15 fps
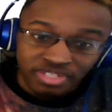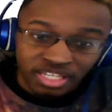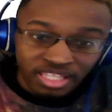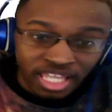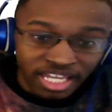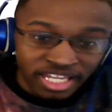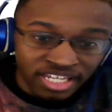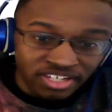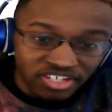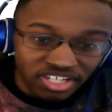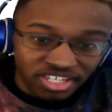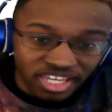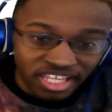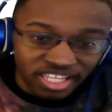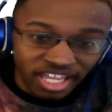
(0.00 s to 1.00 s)
Like, he's
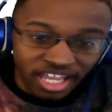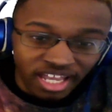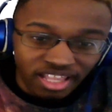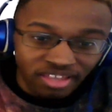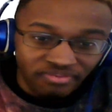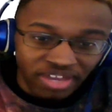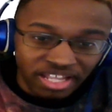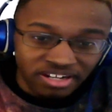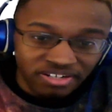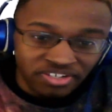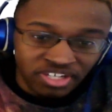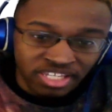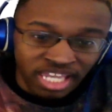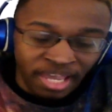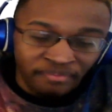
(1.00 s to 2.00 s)
just in the elevator
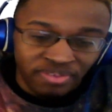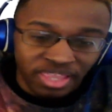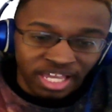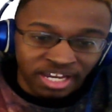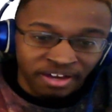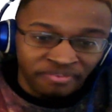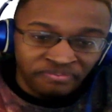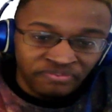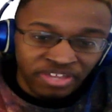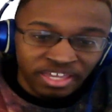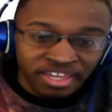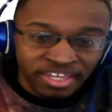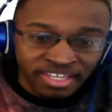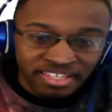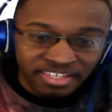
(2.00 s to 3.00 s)
just having like a
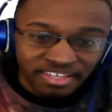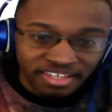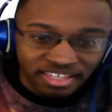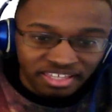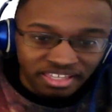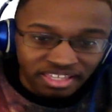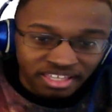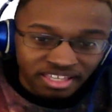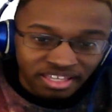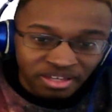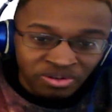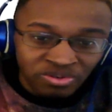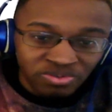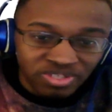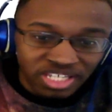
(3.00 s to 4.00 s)
fit.
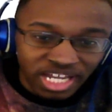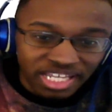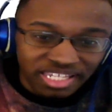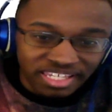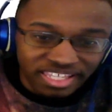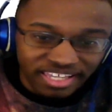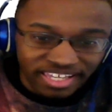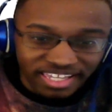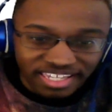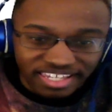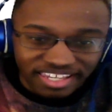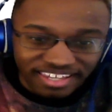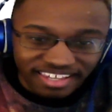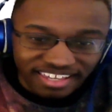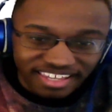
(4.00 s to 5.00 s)
Who does
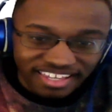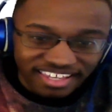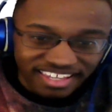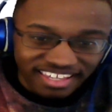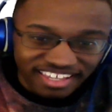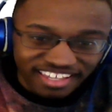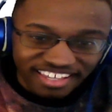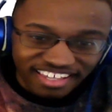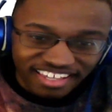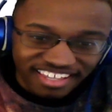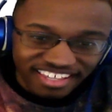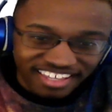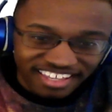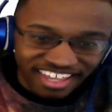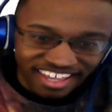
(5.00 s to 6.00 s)
this?
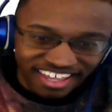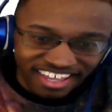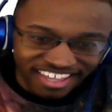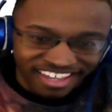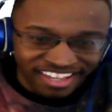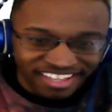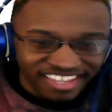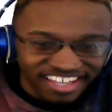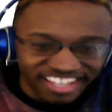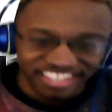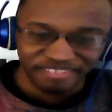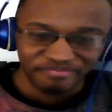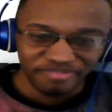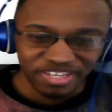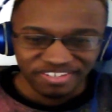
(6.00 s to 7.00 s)
Then
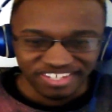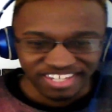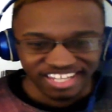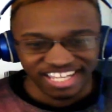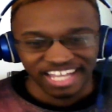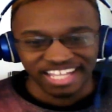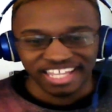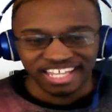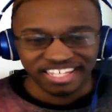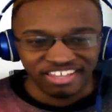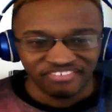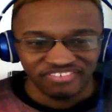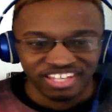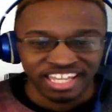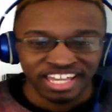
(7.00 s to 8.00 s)
the music, that doesn't
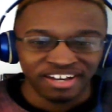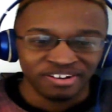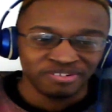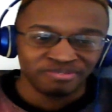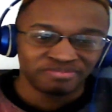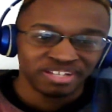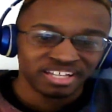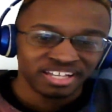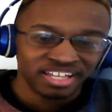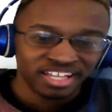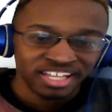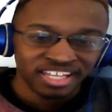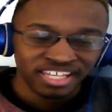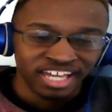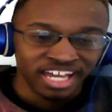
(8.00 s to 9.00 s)
even help.
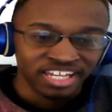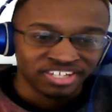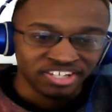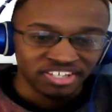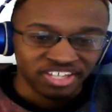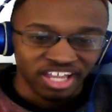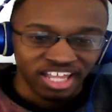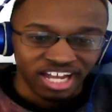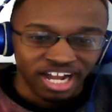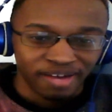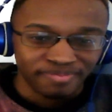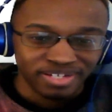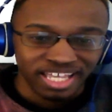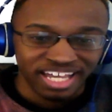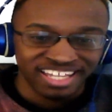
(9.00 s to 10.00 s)
Yeah, she's all like,
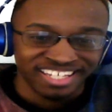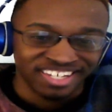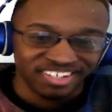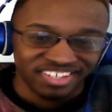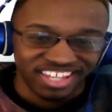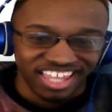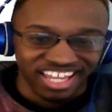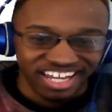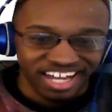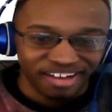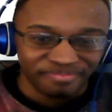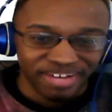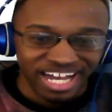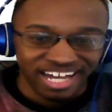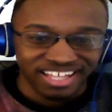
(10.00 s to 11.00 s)
I'm glad she's like,
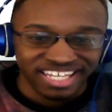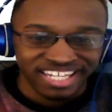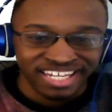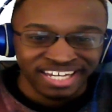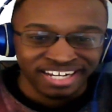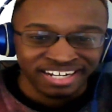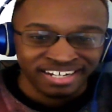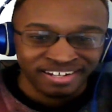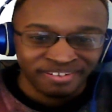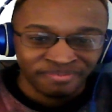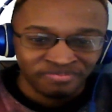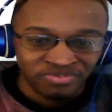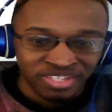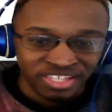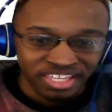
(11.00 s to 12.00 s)
I'm out of here.
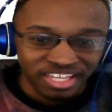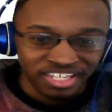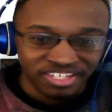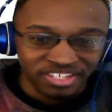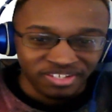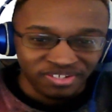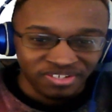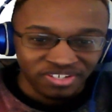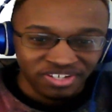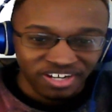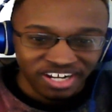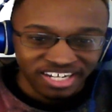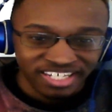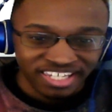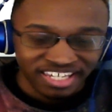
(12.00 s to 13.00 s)
This dude's
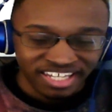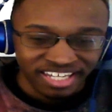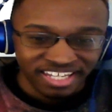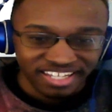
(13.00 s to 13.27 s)
crazy.